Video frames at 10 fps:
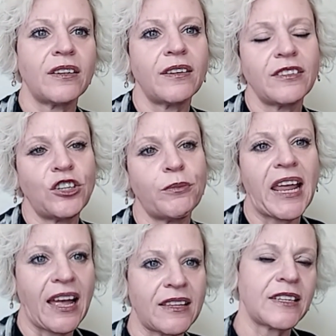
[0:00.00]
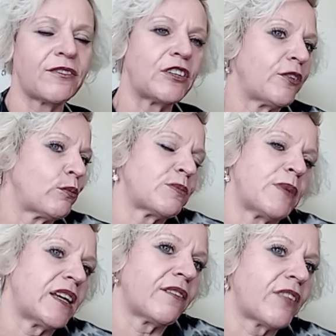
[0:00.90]
human hands, even if it was
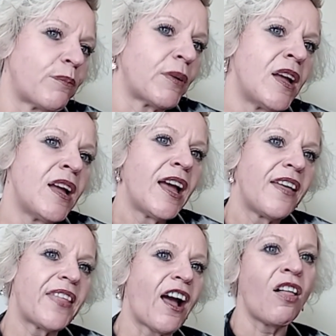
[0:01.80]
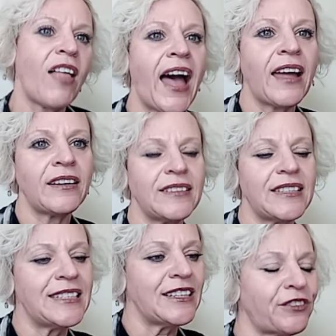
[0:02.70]
many of them. They all had
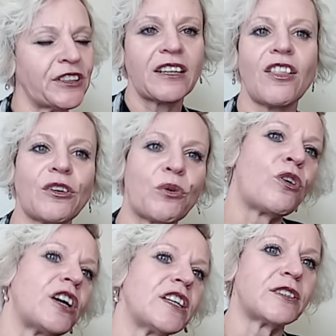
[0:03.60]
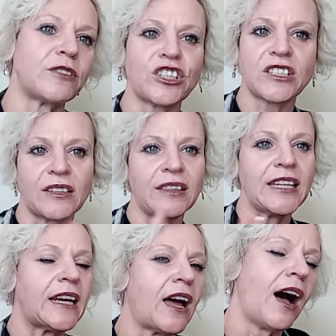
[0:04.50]
different color auras, just
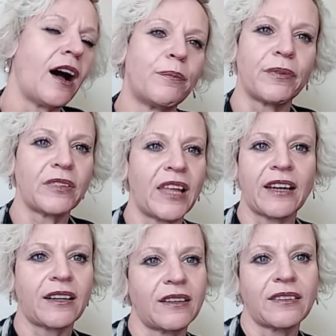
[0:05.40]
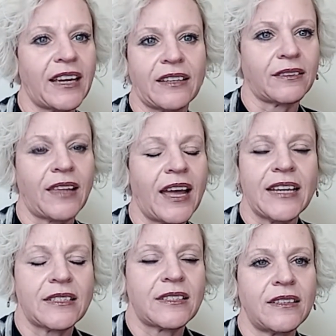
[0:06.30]
lit up like
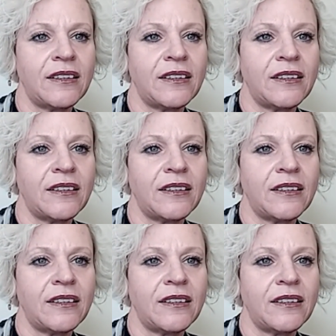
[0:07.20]
lights.